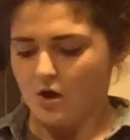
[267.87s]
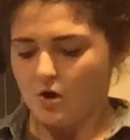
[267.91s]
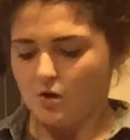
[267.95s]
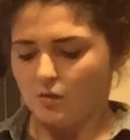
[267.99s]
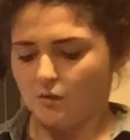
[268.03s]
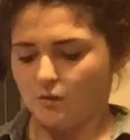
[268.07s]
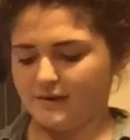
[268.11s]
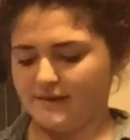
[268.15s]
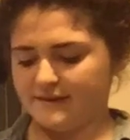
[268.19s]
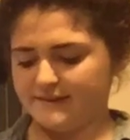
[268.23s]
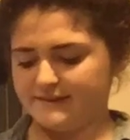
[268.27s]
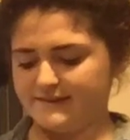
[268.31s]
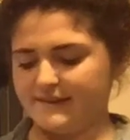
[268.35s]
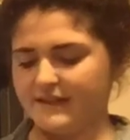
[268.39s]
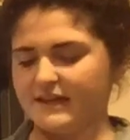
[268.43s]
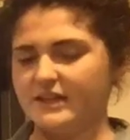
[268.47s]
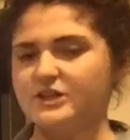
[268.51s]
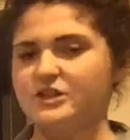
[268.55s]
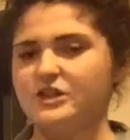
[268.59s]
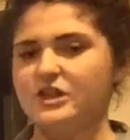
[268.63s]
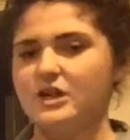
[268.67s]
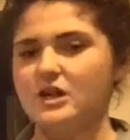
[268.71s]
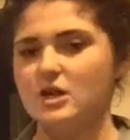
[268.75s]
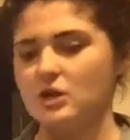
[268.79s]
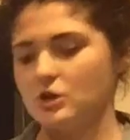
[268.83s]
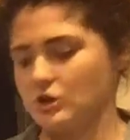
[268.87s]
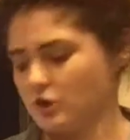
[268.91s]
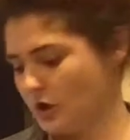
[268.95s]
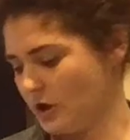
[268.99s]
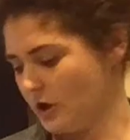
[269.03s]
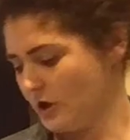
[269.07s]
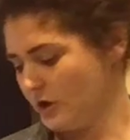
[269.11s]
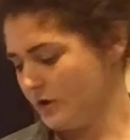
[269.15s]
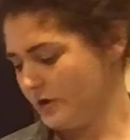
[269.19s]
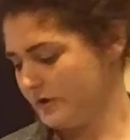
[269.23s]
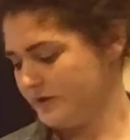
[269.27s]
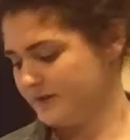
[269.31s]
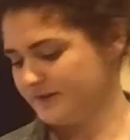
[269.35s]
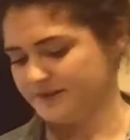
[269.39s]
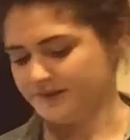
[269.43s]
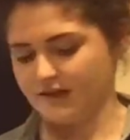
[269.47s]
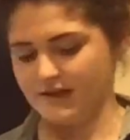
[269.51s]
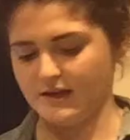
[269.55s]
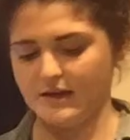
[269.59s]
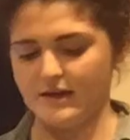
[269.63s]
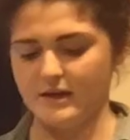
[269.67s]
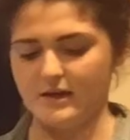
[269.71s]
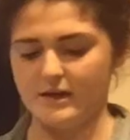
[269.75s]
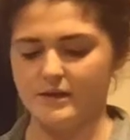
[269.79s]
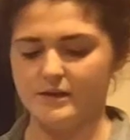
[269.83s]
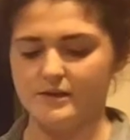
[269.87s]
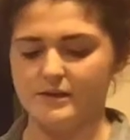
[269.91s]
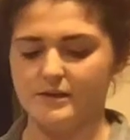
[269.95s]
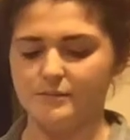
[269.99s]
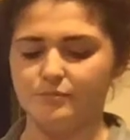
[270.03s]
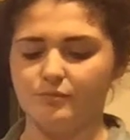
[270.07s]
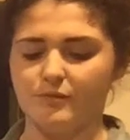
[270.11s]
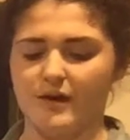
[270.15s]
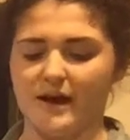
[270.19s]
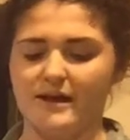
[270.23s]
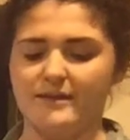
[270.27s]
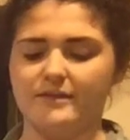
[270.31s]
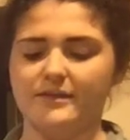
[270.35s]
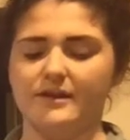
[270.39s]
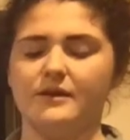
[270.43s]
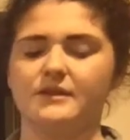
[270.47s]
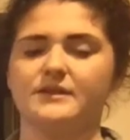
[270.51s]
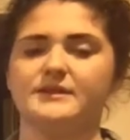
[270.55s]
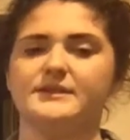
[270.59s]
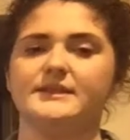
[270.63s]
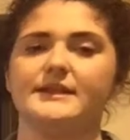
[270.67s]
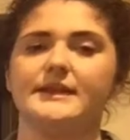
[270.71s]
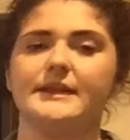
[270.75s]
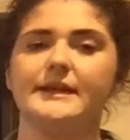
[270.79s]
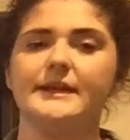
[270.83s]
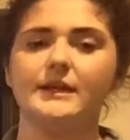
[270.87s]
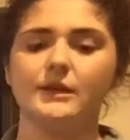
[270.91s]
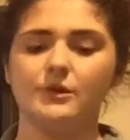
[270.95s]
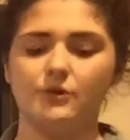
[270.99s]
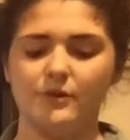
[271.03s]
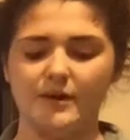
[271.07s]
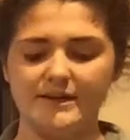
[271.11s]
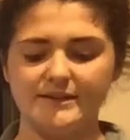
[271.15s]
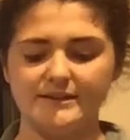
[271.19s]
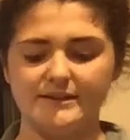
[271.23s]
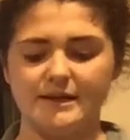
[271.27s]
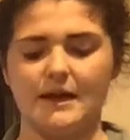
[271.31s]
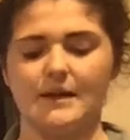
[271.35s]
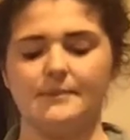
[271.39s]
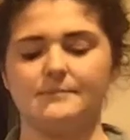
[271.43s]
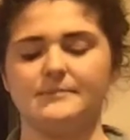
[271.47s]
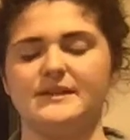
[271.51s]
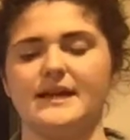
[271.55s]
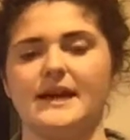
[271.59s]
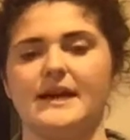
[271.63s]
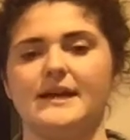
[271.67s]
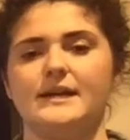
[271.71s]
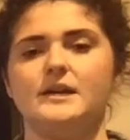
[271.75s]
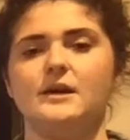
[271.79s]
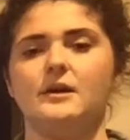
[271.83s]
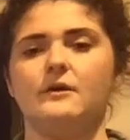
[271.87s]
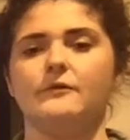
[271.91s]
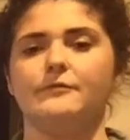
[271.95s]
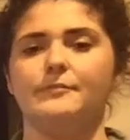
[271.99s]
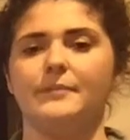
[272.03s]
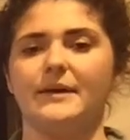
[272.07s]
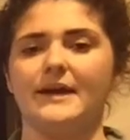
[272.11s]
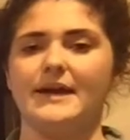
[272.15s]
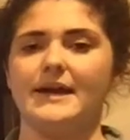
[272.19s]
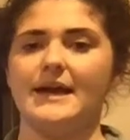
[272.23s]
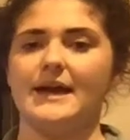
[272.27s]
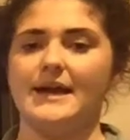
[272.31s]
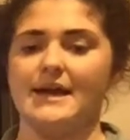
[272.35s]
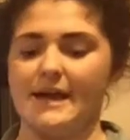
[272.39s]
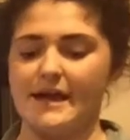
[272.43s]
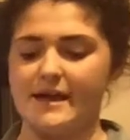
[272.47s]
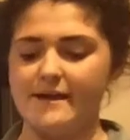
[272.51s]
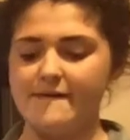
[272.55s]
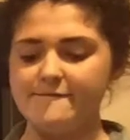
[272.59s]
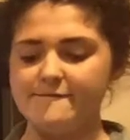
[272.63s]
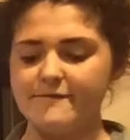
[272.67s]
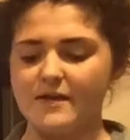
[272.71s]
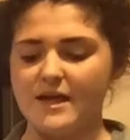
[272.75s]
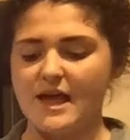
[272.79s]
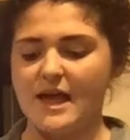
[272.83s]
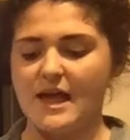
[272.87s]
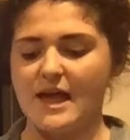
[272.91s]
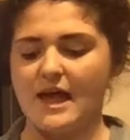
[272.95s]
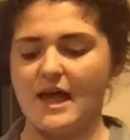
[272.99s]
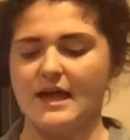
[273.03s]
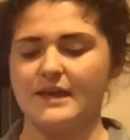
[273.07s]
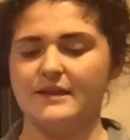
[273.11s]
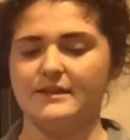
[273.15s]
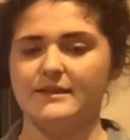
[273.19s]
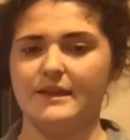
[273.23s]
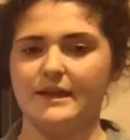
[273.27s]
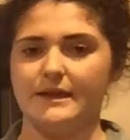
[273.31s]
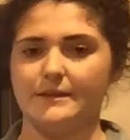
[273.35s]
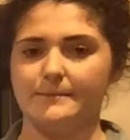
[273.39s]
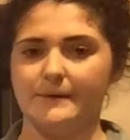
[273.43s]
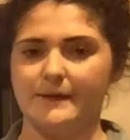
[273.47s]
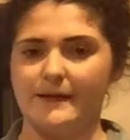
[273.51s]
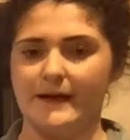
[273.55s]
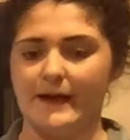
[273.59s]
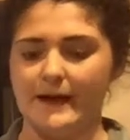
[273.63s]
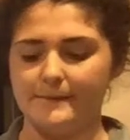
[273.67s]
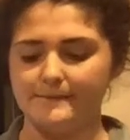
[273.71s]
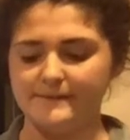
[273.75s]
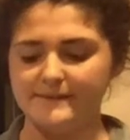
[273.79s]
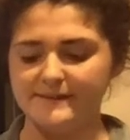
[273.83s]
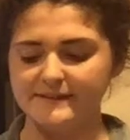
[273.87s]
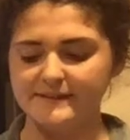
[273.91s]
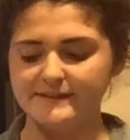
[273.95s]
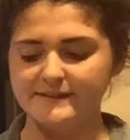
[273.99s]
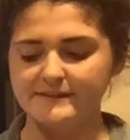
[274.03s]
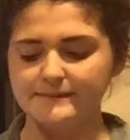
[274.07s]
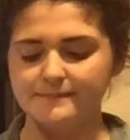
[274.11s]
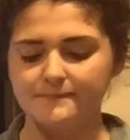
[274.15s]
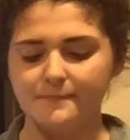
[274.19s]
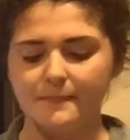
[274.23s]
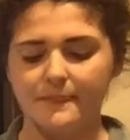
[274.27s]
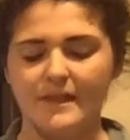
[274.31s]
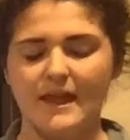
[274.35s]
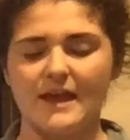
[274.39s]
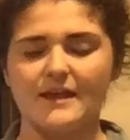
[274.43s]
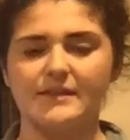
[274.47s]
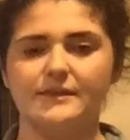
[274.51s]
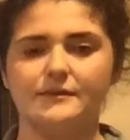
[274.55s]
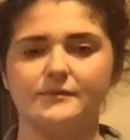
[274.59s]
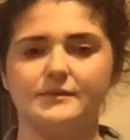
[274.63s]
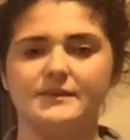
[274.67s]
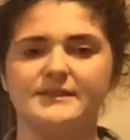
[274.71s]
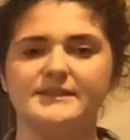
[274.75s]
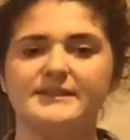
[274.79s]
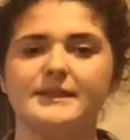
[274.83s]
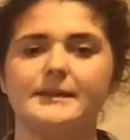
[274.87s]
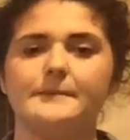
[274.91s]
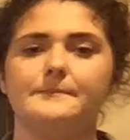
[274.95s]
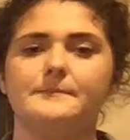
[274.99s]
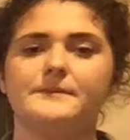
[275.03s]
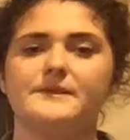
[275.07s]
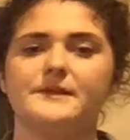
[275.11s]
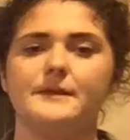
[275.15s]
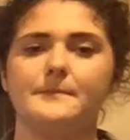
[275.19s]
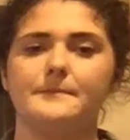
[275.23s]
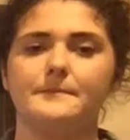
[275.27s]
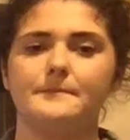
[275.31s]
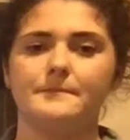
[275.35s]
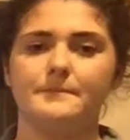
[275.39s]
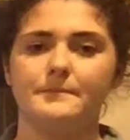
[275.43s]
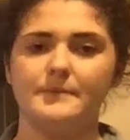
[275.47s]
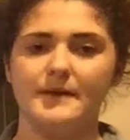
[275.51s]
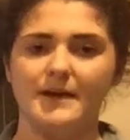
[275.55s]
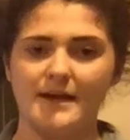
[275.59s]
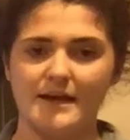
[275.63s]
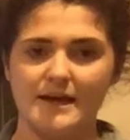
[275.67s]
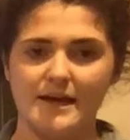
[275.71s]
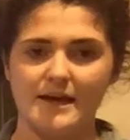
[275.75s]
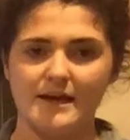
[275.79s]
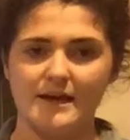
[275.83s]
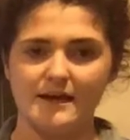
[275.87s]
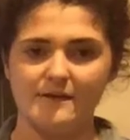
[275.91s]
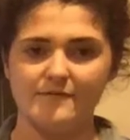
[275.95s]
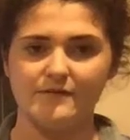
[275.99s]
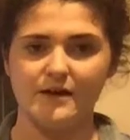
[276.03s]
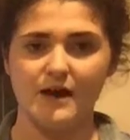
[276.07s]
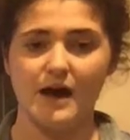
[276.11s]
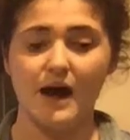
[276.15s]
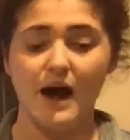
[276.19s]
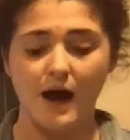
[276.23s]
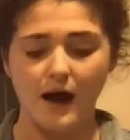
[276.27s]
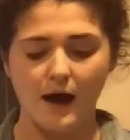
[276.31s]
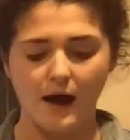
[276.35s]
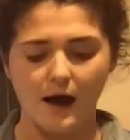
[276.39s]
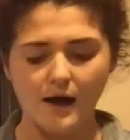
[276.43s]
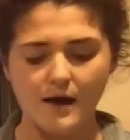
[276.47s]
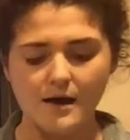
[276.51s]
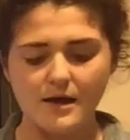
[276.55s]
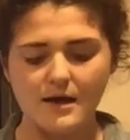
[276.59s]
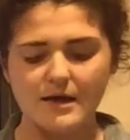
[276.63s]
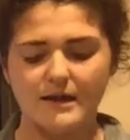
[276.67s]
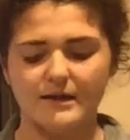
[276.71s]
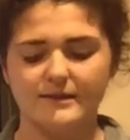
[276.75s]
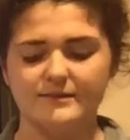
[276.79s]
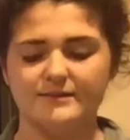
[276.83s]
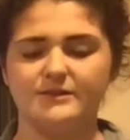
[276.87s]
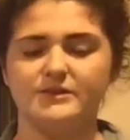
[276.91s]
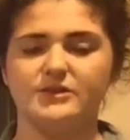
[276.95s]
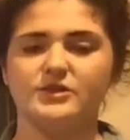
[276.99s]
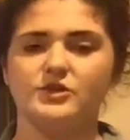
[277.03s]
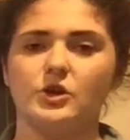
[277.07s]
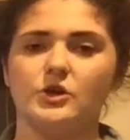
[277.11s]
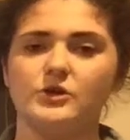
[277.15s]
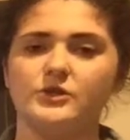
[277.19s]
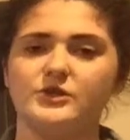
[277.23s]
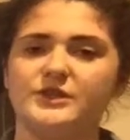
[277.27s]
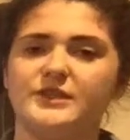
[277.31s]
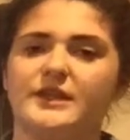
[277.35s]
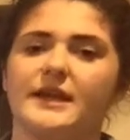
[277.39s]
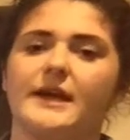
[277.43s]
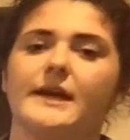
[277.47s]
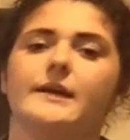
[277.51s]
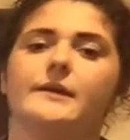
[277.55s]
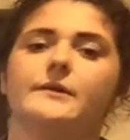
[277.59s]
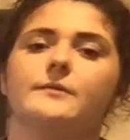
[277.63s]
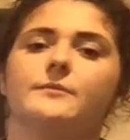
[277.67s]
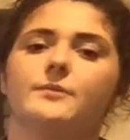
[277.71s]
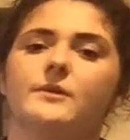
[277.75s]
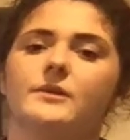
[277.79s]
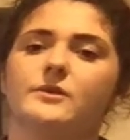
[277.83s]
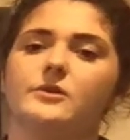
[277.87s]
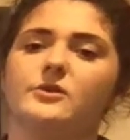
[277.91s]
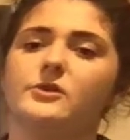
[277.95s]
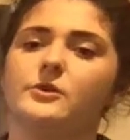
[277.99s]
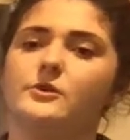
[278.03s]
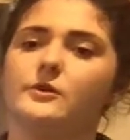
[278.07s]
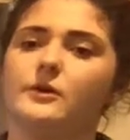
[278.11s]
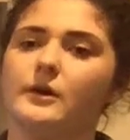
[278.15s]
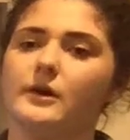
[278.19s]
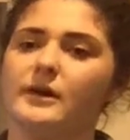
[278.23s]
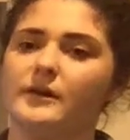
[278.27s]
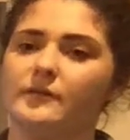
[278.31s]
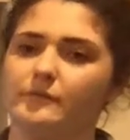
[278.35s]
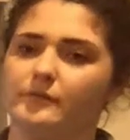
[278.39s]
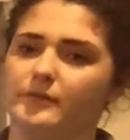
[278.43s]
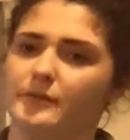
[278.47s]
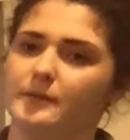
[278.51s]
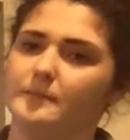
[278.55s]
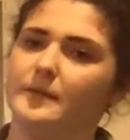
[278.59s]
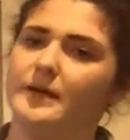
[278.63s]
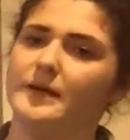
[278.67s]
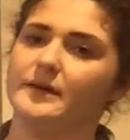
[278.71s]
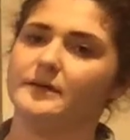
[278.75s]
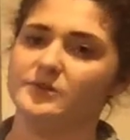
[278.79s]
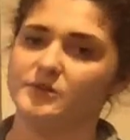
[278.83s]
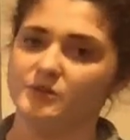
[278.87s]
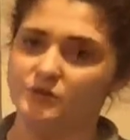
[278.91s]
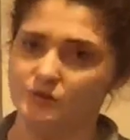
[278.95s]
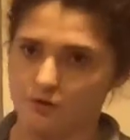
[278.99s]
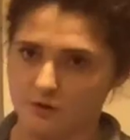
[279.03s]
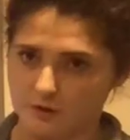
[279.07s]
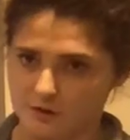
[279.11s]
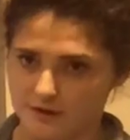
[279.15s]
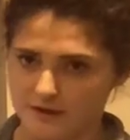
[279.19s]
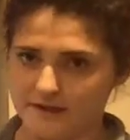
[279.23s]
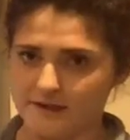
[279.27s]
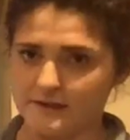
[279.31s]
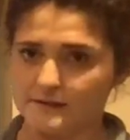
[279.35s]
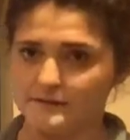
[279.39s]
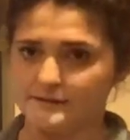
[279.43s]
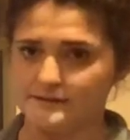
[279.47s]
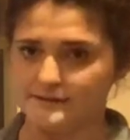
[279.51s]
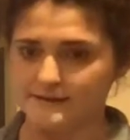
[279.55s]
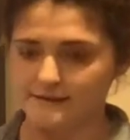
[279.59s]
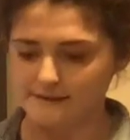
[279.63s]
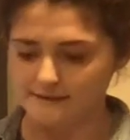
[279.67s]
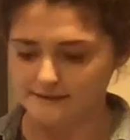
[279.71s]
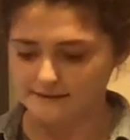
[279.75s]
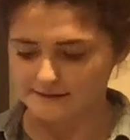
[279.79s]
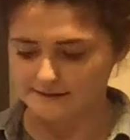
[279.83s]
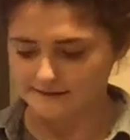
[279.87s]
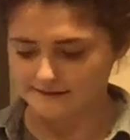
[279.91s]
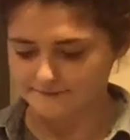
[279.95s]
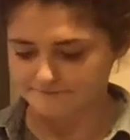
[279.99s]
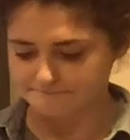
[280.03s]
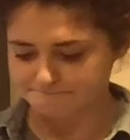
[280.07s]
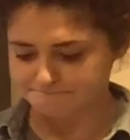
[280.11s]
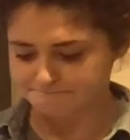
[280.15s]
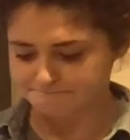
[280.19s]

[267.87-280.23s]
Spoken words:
When a seizure occurs in the brain, there is an increased uptake of PAF in the hippocampus, and the receptor PAFR is associated with neuroinflammatory signaling.